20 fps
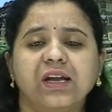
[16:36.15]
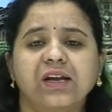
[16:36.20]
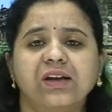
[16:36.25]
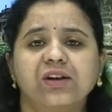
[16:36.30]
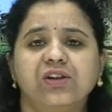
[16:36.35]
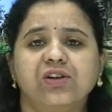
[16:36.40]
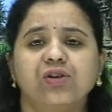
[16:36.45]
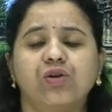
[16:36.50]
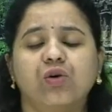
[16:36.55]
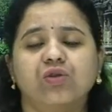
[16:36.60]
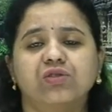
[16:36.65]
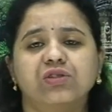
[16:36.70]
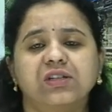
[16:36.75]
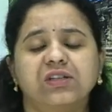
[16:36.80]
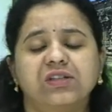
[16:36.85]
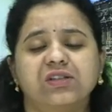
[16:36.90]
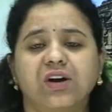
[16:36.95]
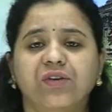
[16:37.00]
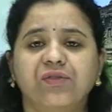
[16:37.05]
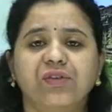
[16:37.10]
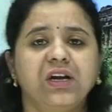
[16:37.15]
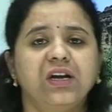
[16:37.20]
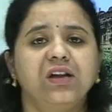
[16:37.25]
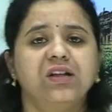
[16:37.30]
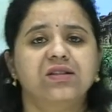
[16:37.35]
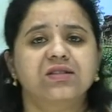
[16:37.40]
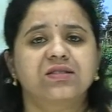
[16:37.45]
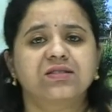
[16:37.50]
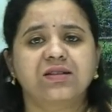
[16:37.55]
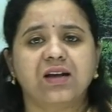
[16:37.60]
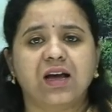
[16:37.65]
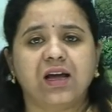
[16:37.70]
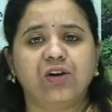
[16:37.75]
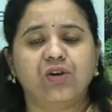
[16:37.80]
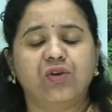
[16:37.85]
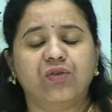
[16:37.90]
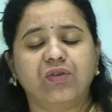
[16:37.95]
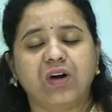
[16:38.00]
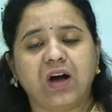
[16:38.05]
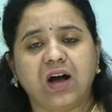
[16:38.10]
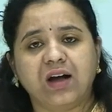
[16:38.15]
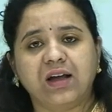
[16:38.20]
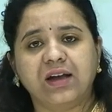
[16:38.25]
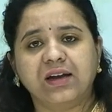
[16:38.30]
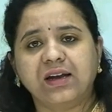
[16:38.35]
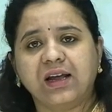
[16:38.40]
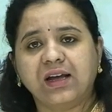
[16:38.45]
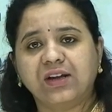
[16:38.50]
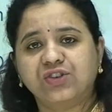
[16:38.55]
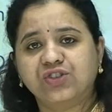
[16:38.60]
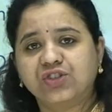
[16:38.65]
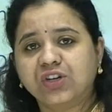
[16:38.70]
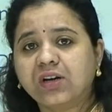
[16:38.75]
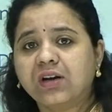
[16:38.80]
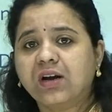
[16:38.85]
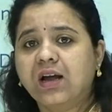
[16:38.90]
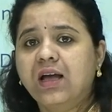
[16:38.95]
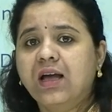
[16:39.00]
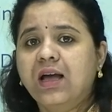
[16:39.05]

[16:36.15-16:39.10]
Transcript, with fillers: Indian or the Dravidian style of architecture,